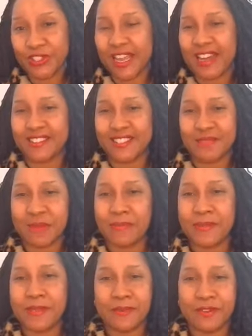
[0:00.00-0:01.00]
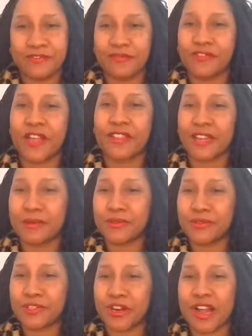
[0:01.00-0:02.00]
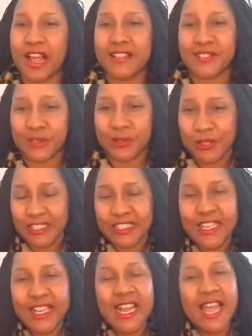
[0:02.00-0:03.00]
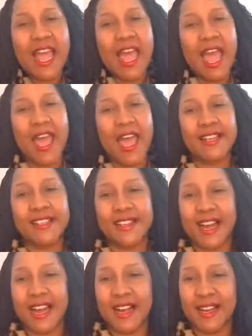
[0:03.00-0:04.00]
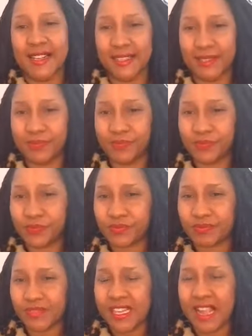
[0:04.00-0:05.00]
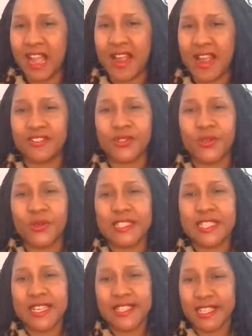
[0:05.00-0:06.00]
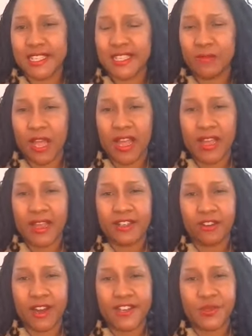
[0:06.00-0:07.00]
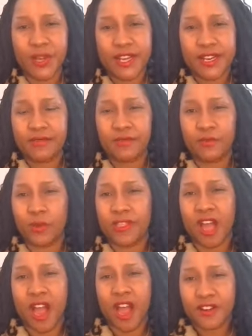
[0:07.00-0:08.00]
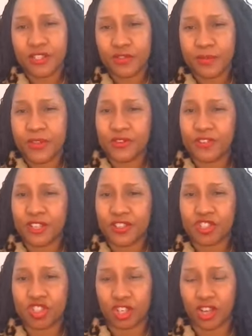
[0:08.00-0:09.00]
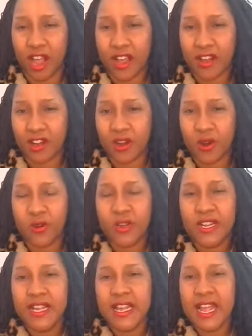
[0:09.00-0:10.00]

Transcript: Shout out to my people from Father Gabriel Shard High School. And I also attended and graduated with honors from the University of Chicago.